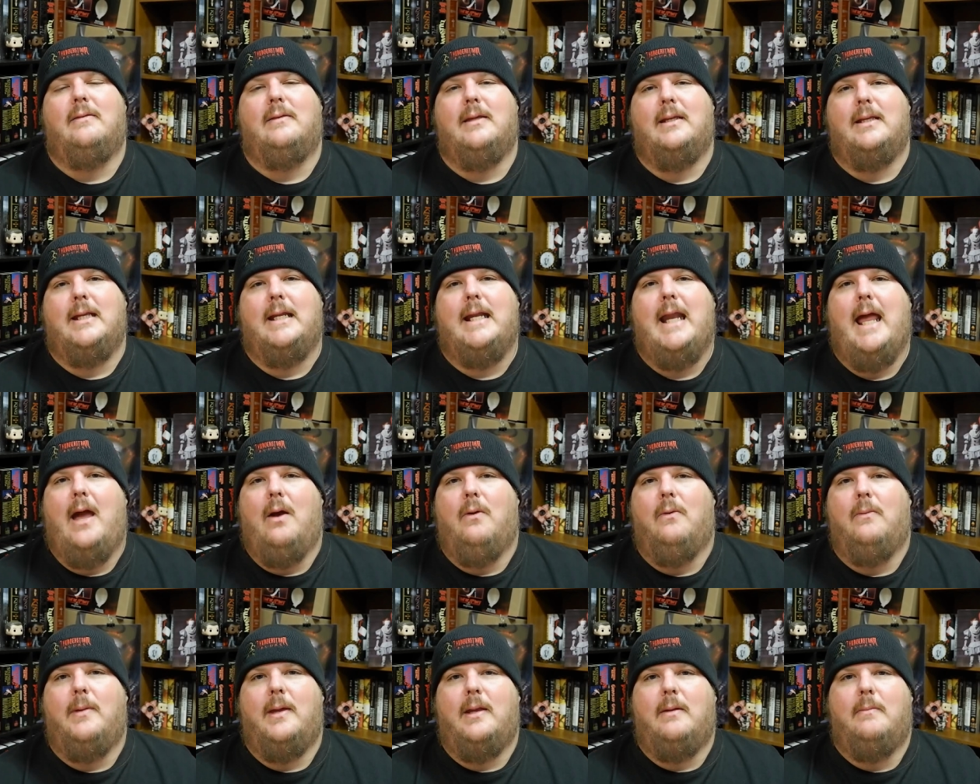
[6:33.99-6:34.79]
the
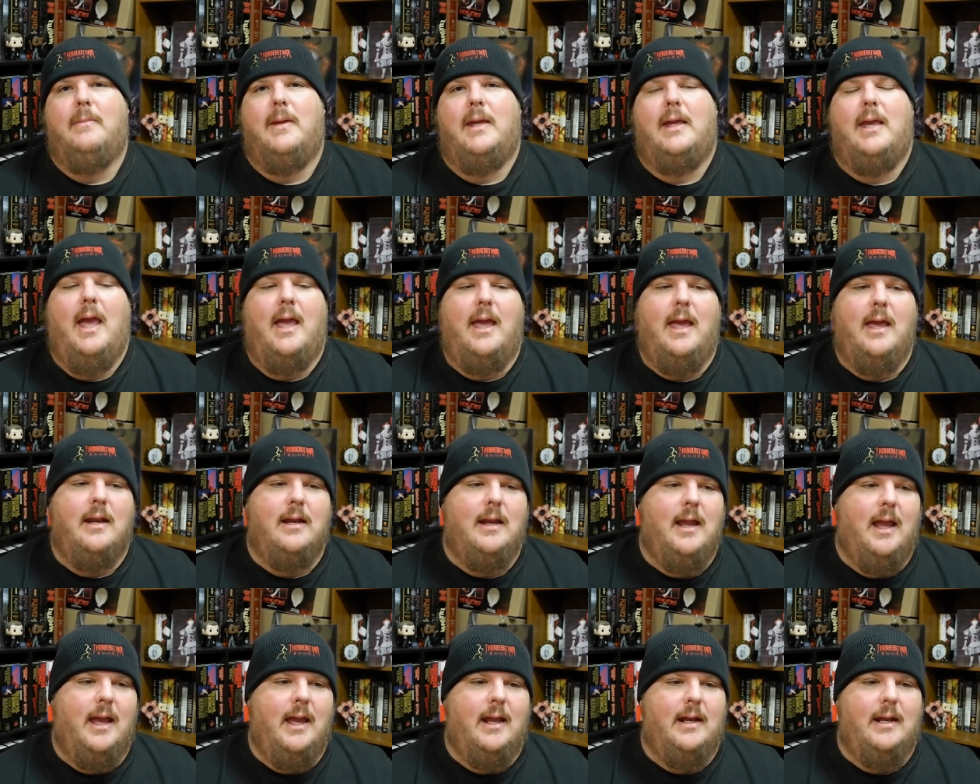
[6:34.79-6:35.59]
denouement
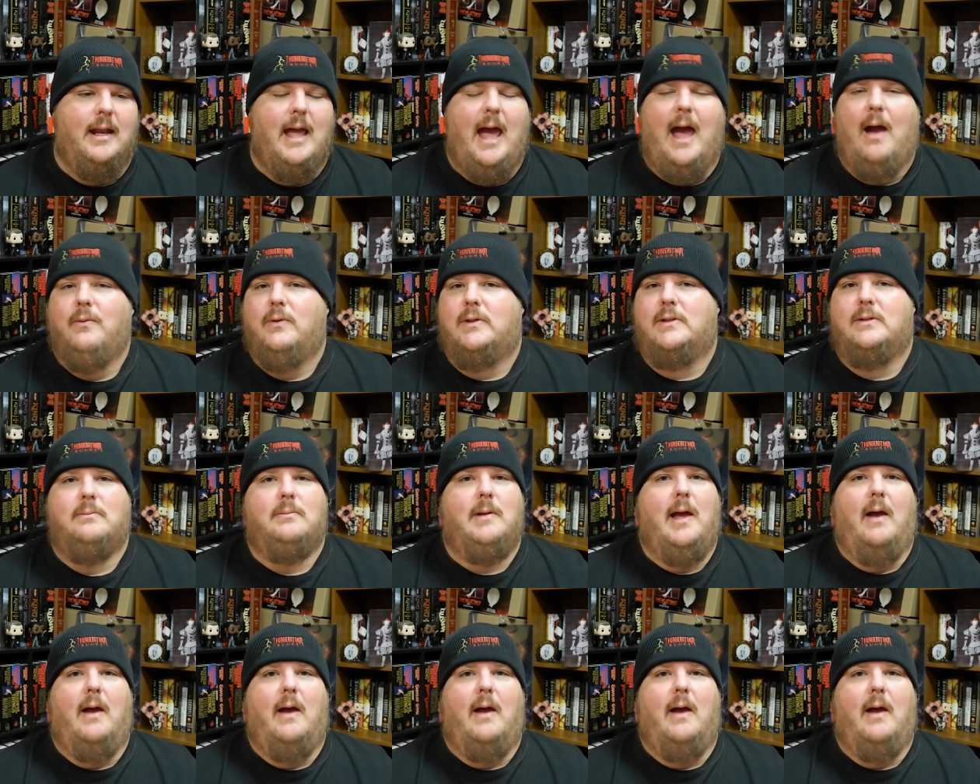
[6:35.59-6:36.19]
began, and I was